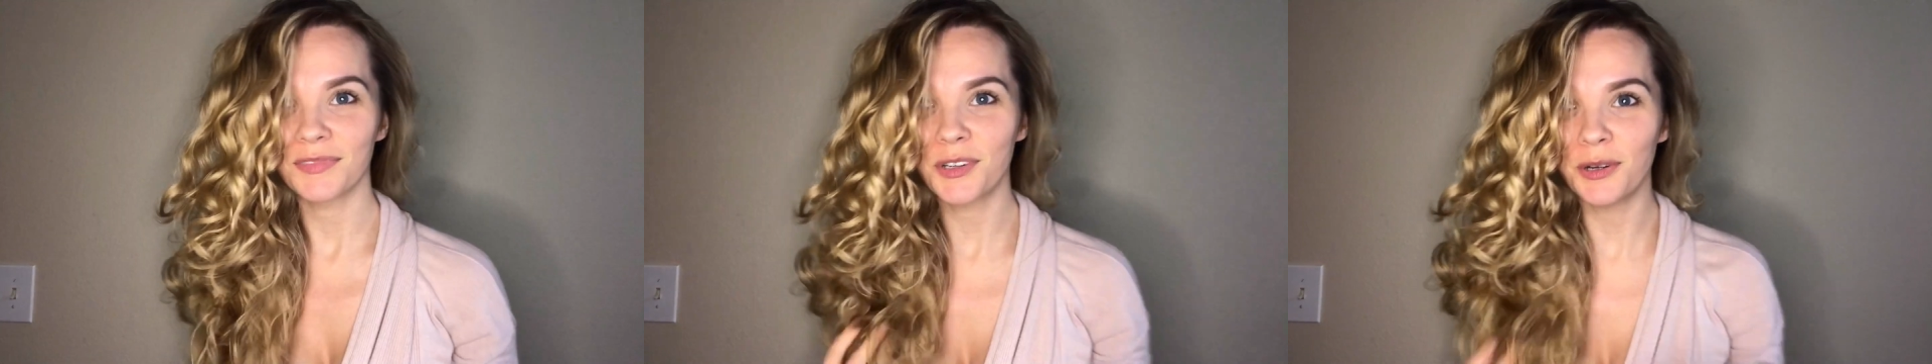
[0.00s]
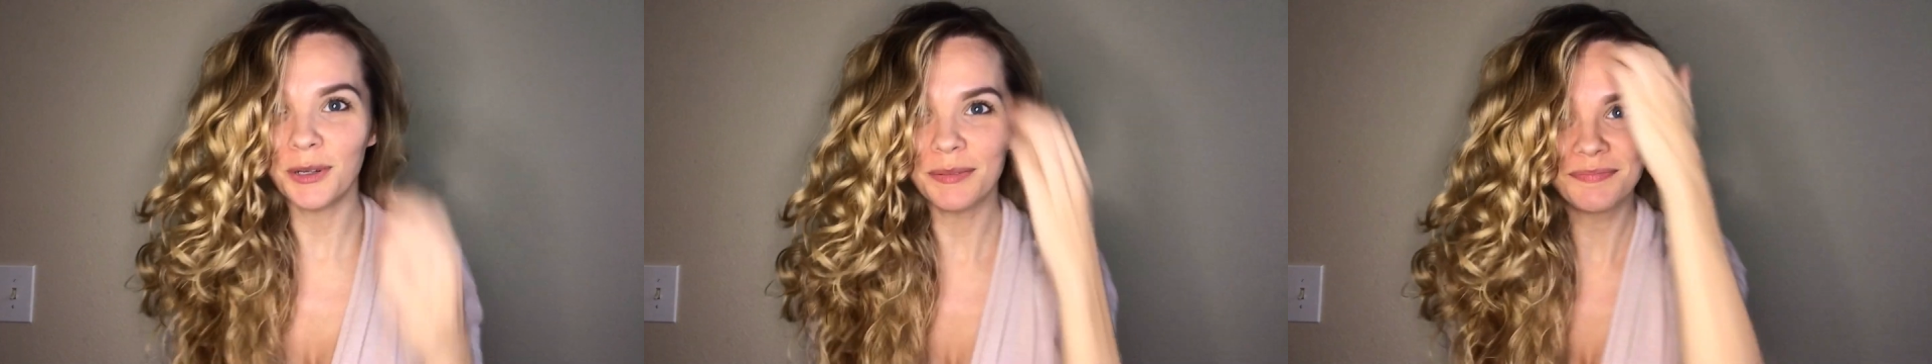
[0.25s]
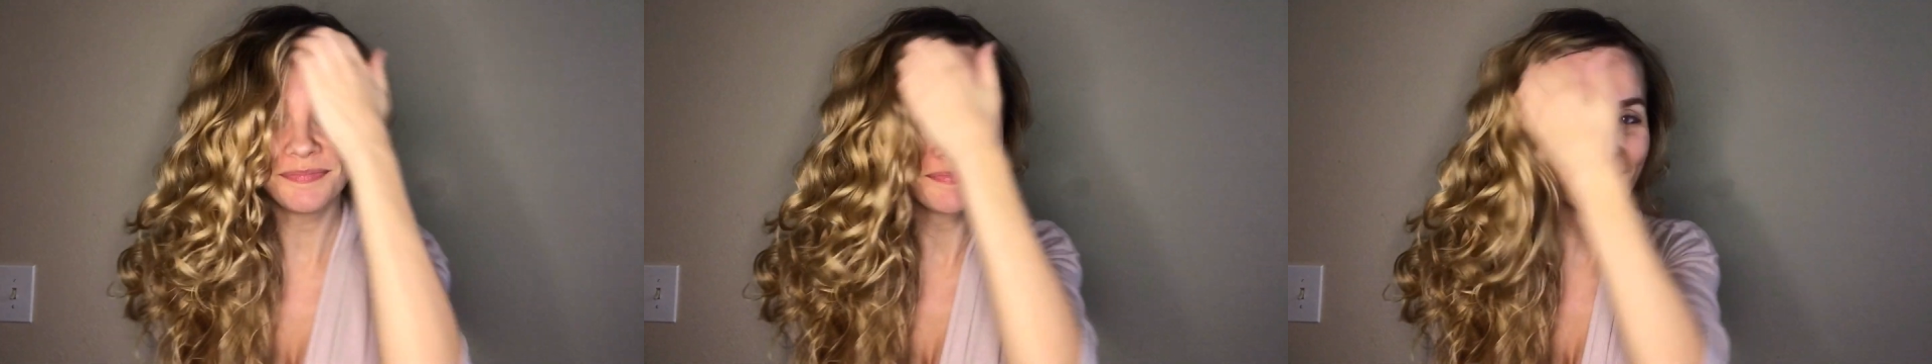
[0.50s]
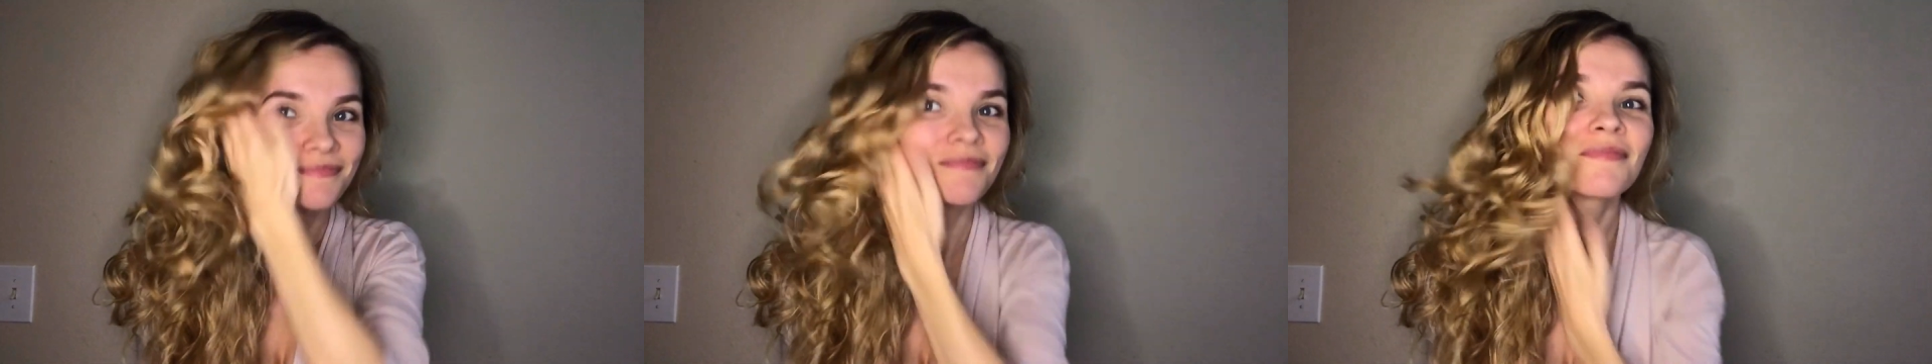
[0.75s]
Cool.
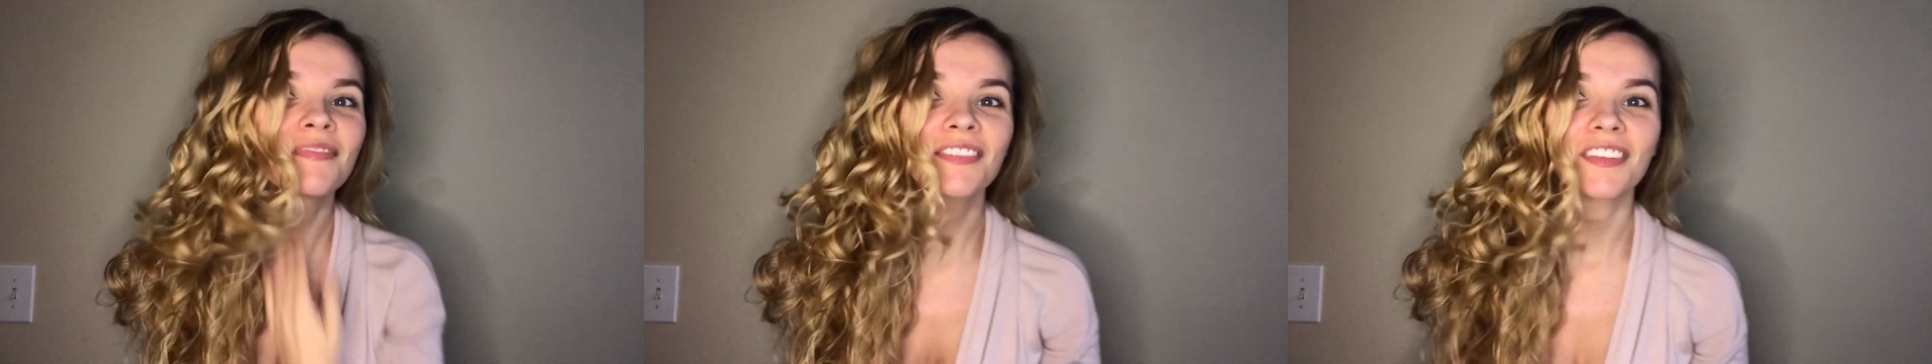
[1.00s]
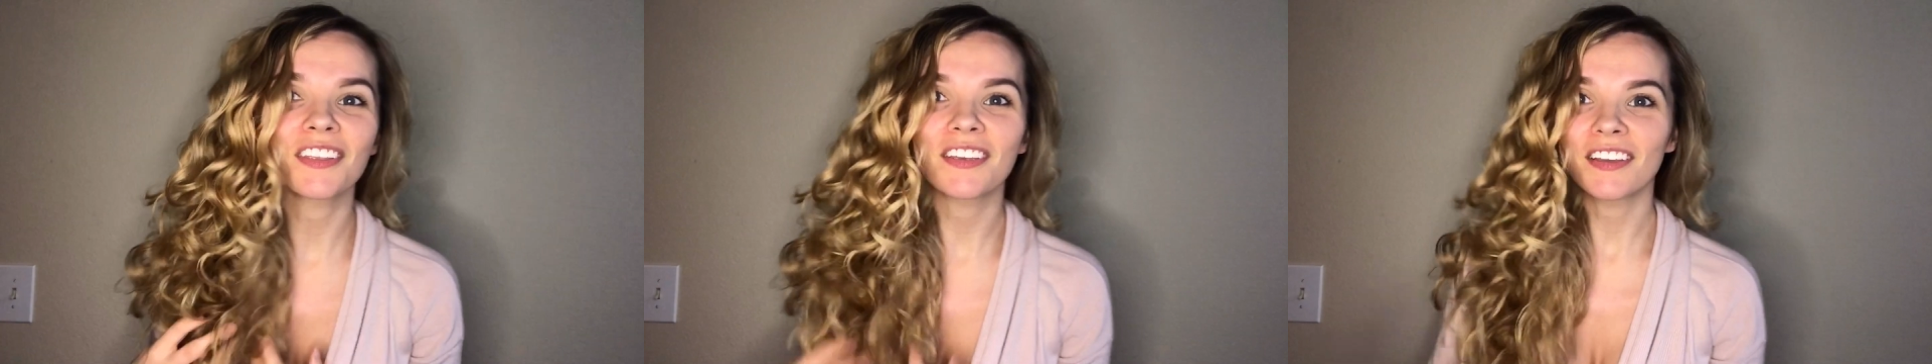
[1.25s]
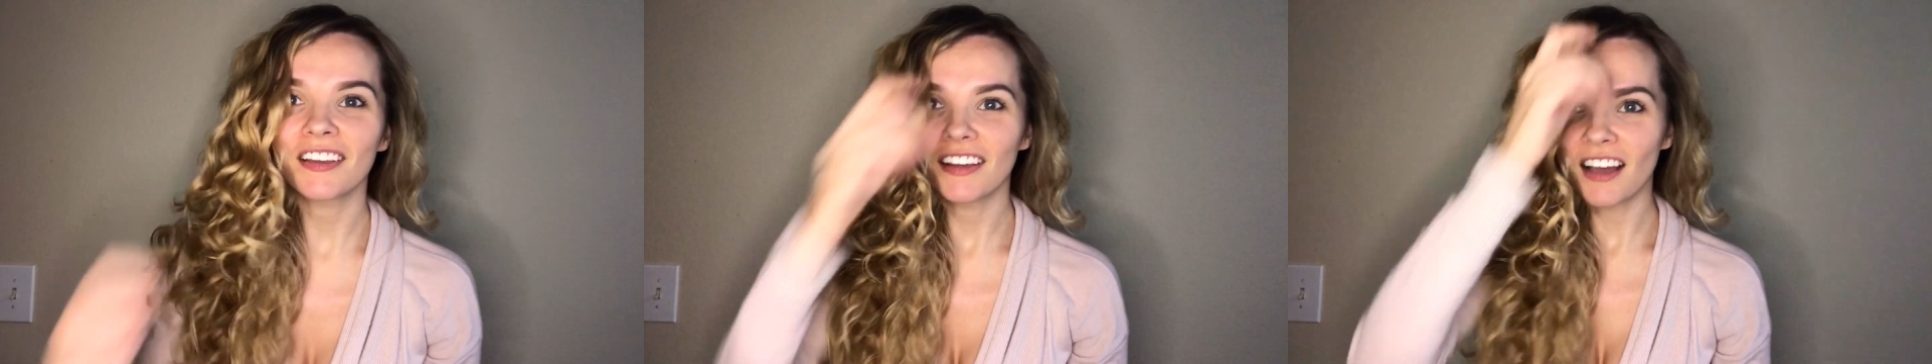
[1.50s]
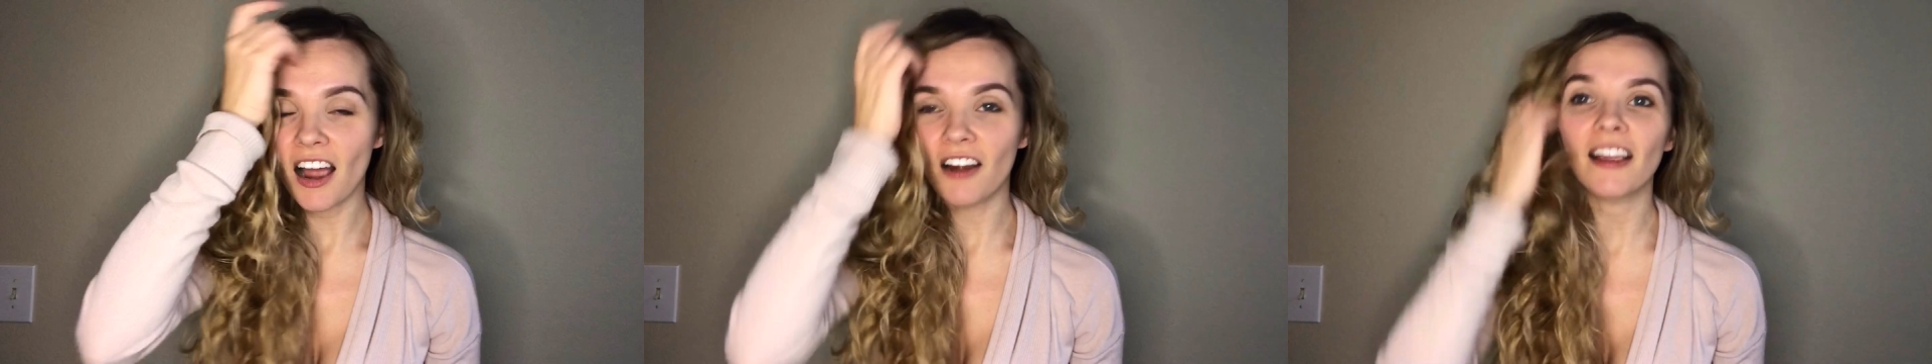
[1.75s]

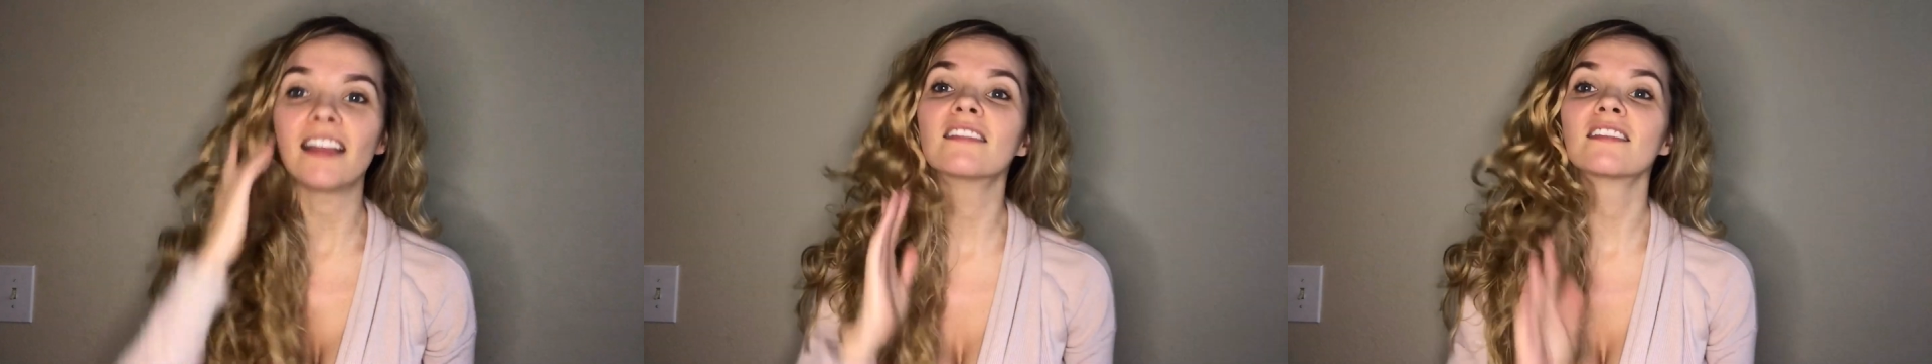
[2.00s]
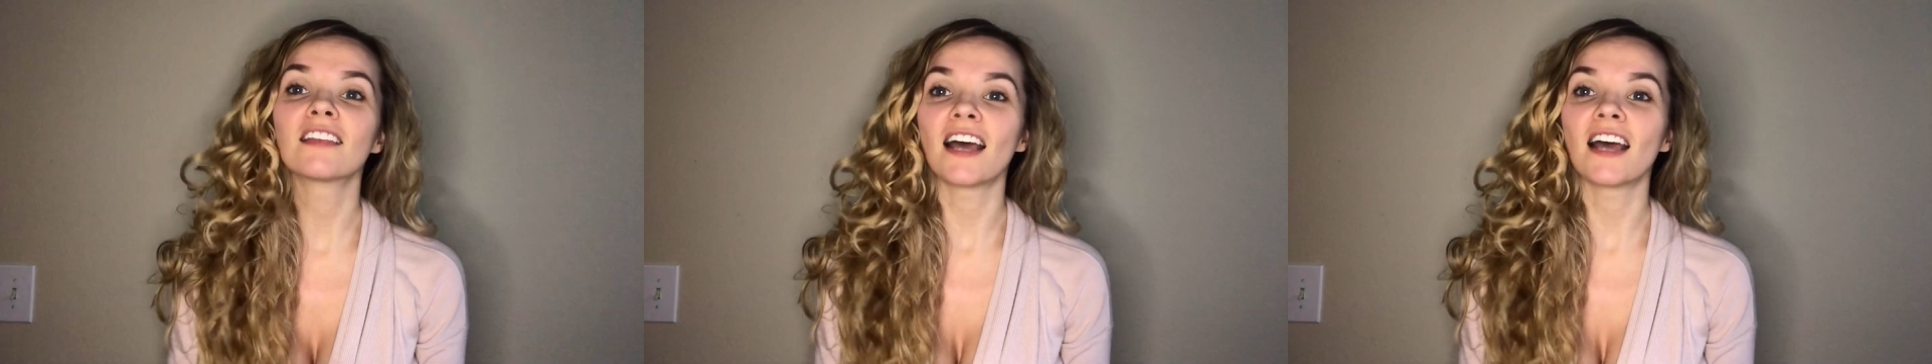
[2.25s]
All right,